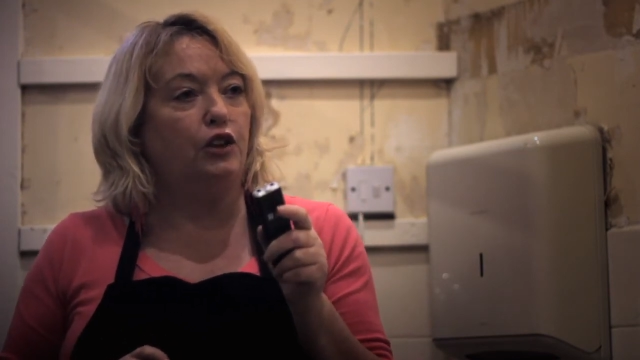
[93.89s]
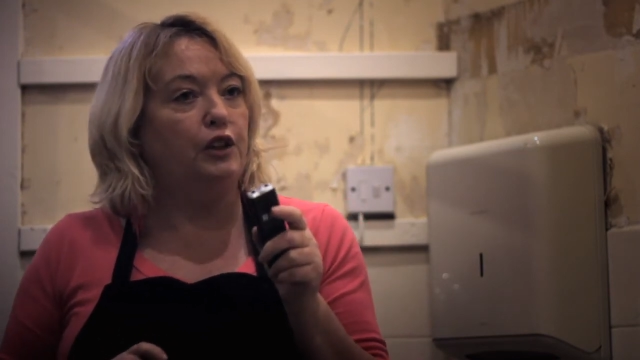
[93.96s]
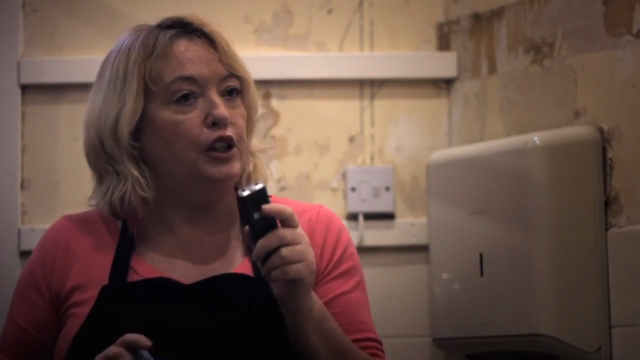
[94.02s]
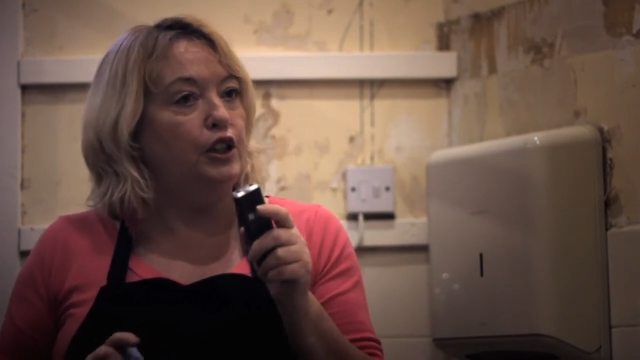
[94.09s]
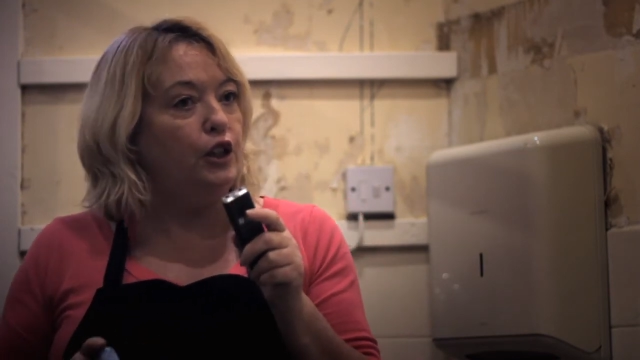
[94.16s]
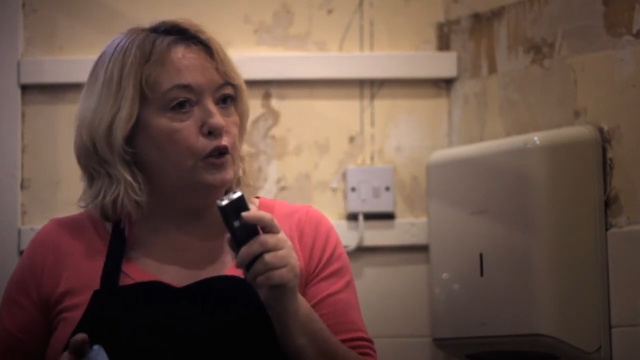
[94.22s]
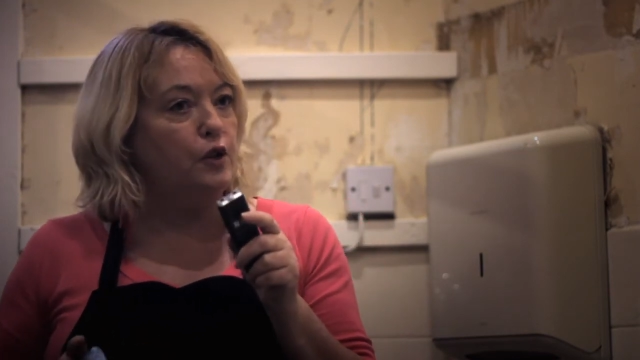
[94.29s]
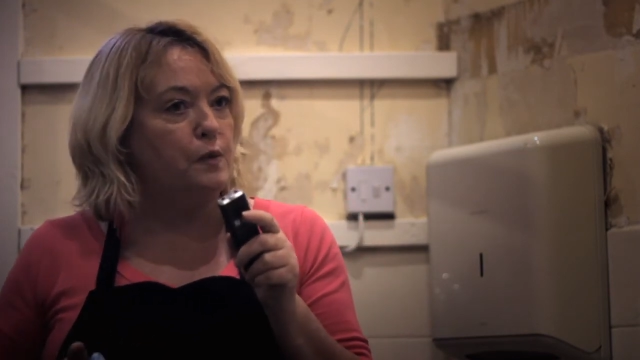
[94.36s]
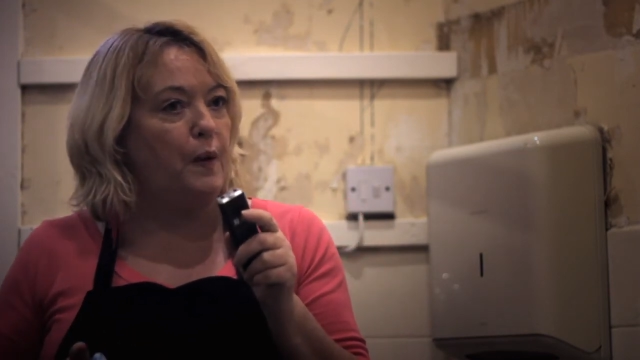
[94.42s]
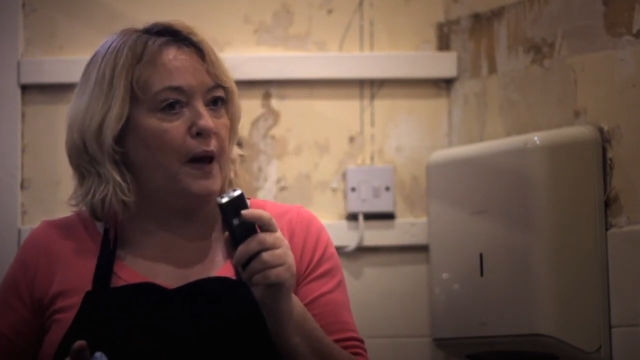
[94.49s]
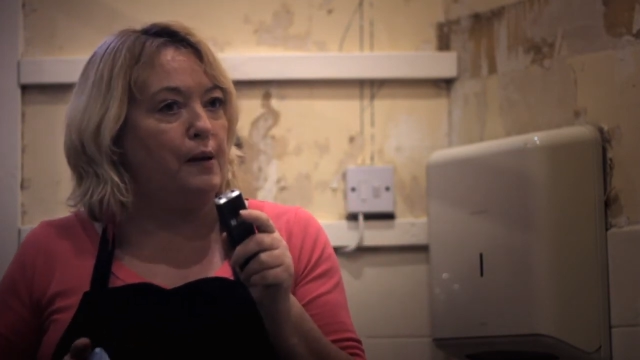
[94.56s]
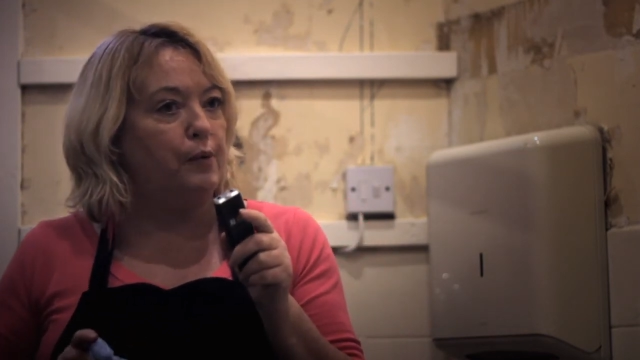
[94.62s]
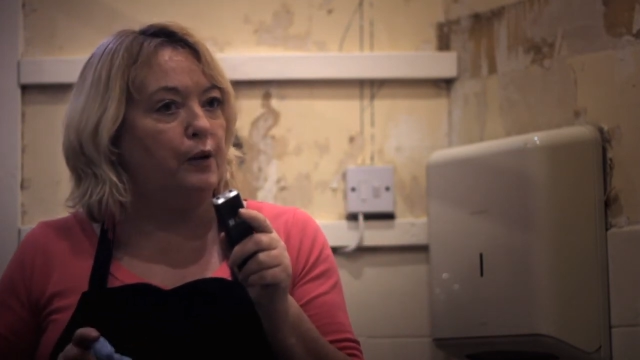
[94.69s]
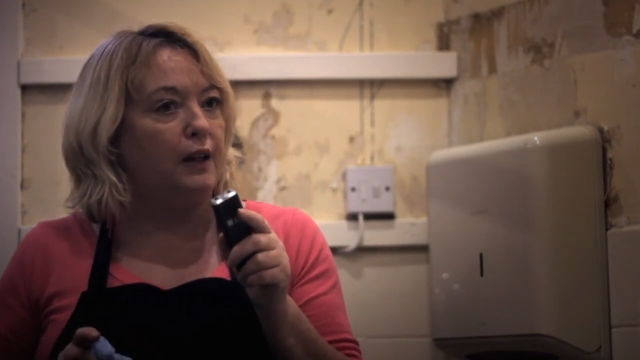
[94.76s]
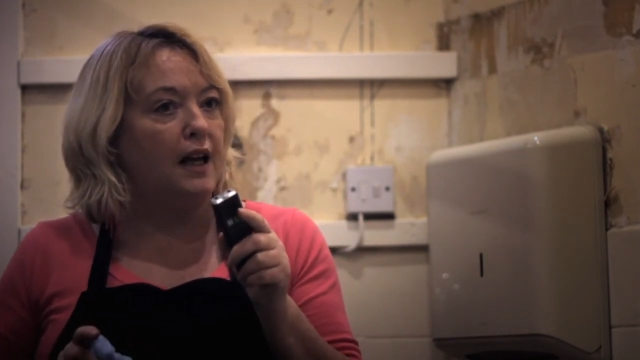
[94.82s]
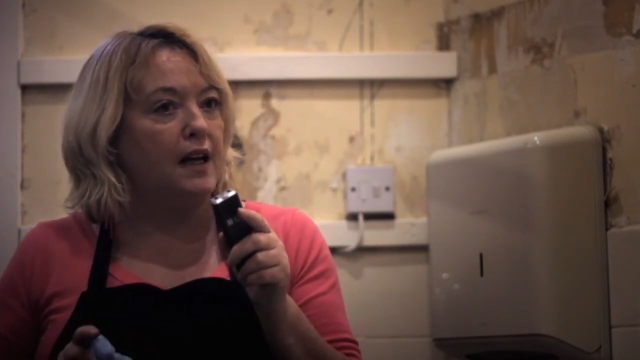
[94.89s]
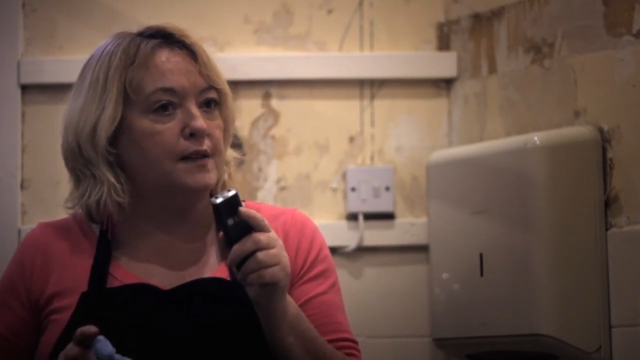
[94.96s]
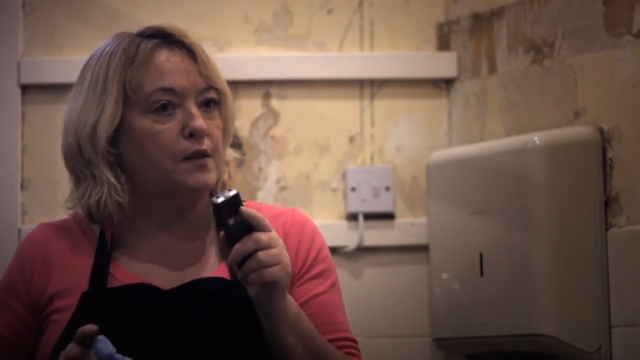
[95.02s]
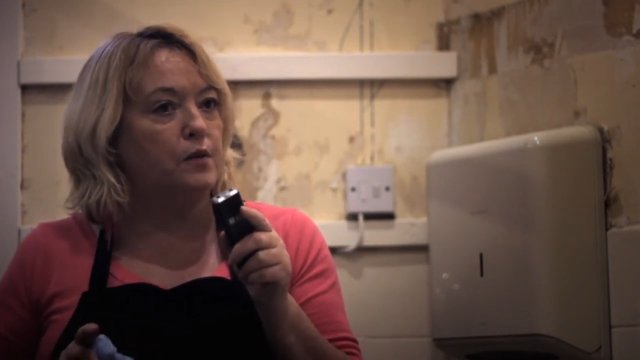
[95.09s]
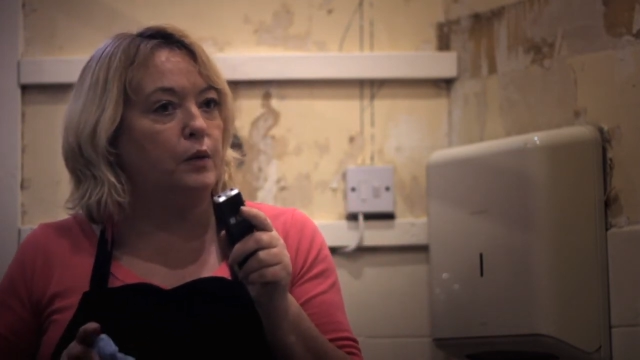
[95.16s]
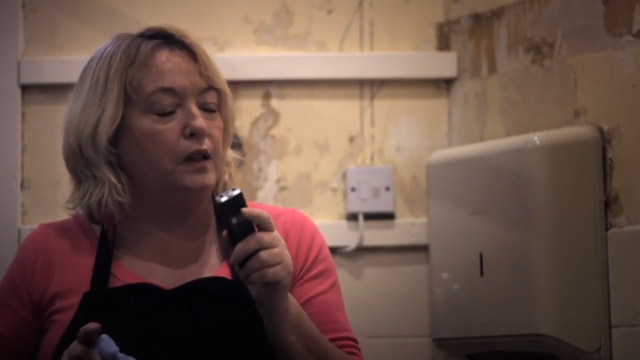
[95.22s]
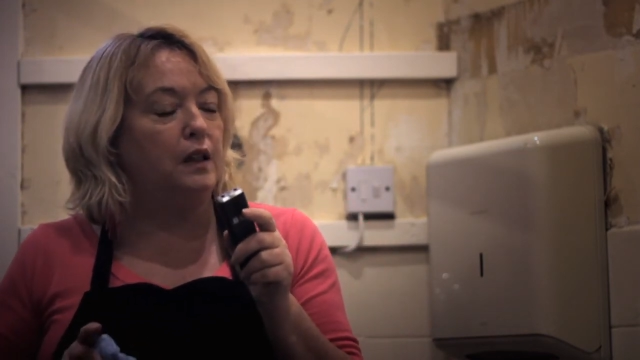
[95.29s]
in a newspaper
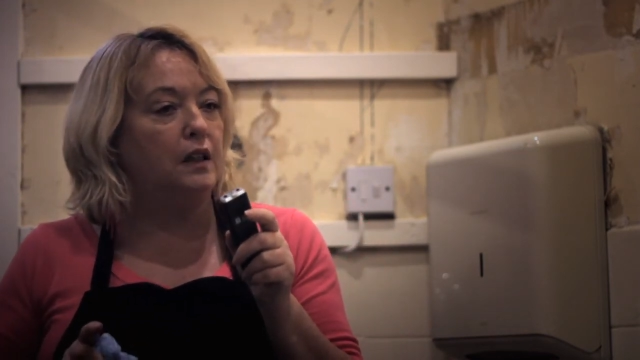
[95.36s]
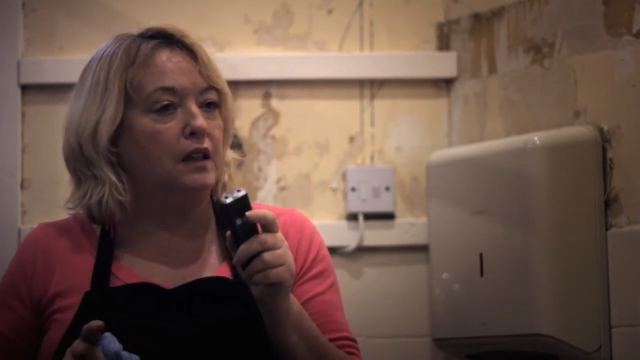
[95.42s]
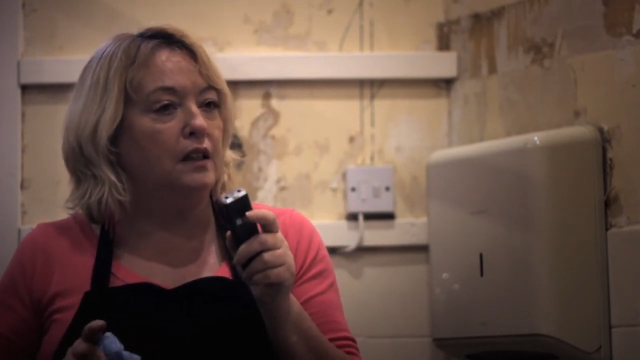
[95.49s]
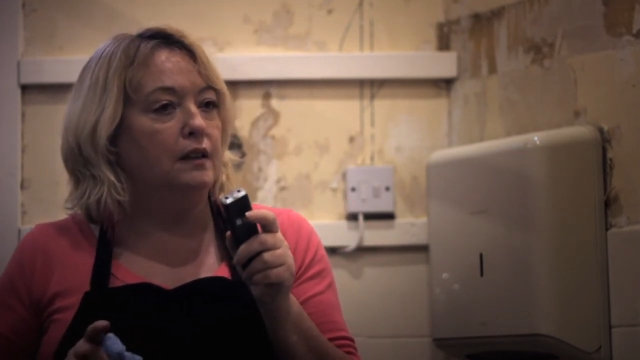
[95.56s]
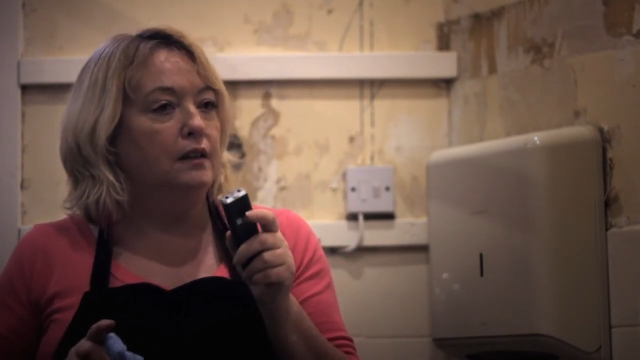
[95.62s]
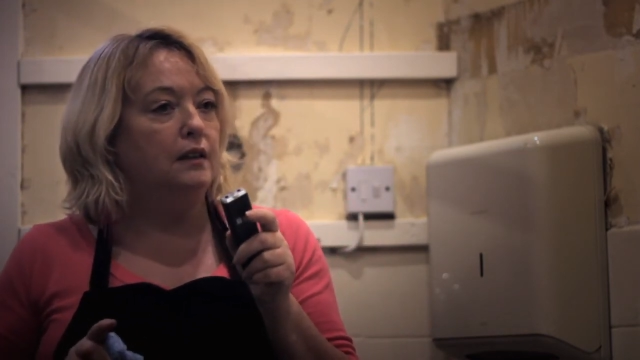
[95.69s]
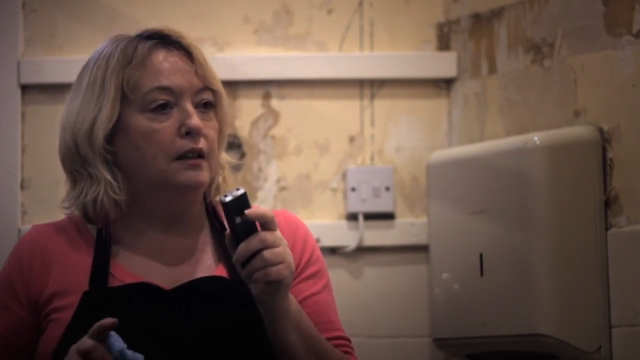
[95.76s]
last week.